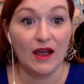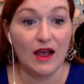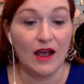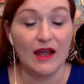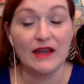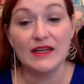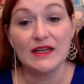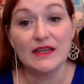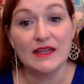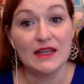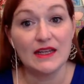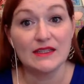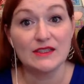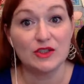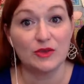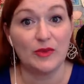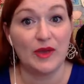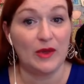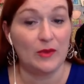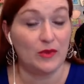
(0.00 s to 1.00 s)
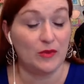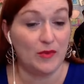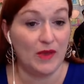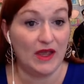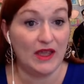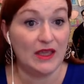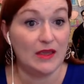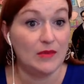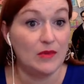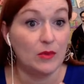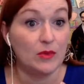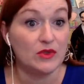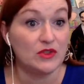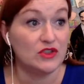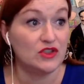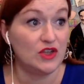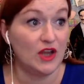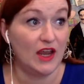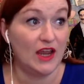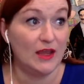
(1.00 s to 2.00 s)
I didn't get it so bad with Mikey, but with
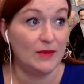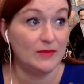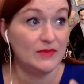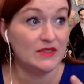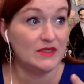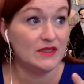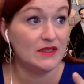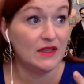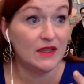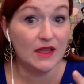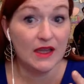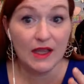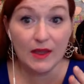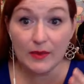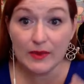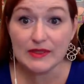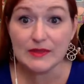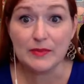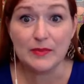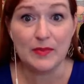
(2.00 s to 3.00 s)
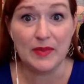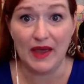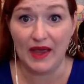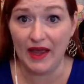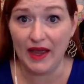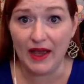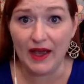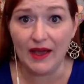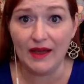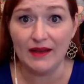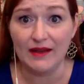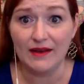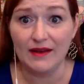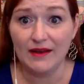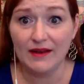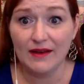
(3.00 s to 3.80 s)
James, it was bad.